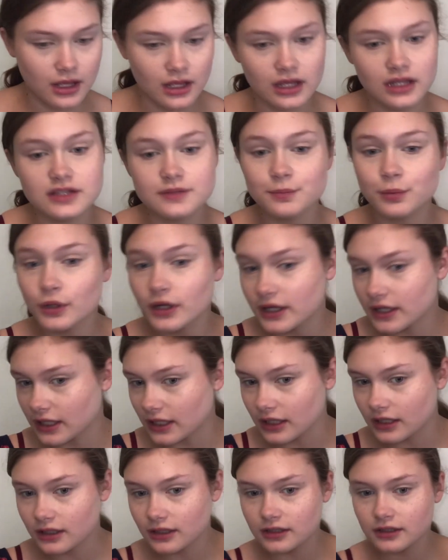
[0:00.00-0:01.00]
It's
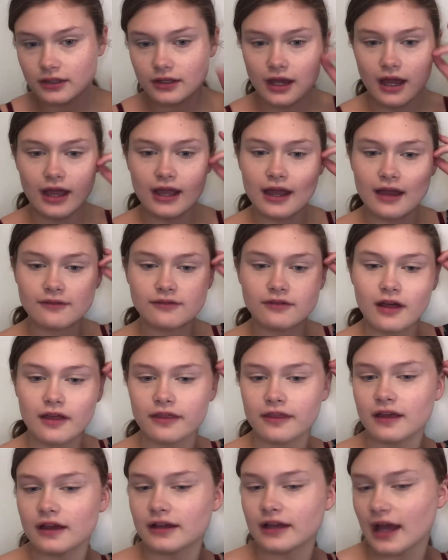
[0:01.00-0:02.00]
pretty. I have
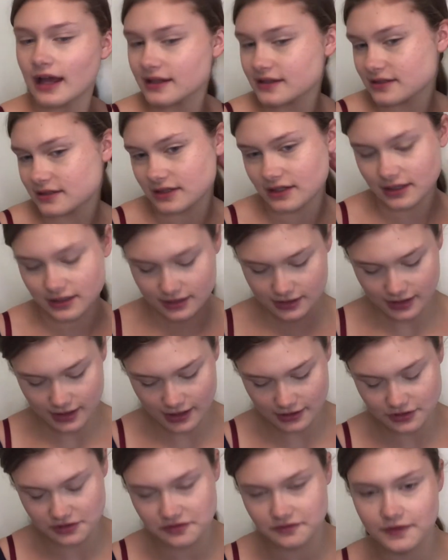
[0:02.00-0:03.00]
nothing against it.
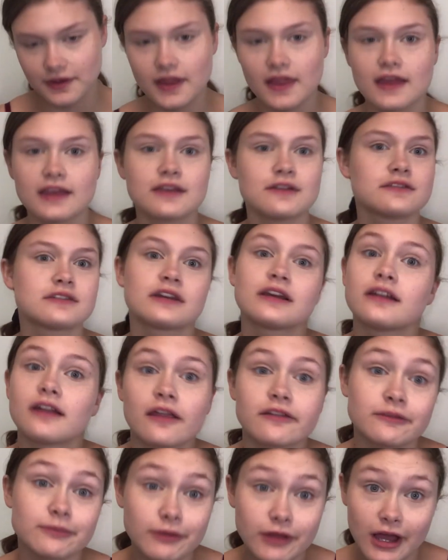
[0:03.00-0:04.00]
I just feel like using
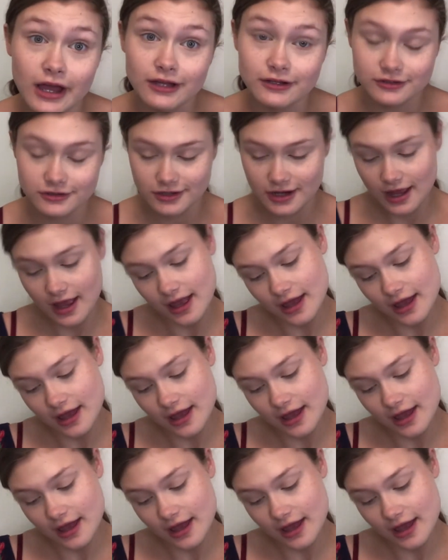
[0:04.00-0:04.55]
another blush.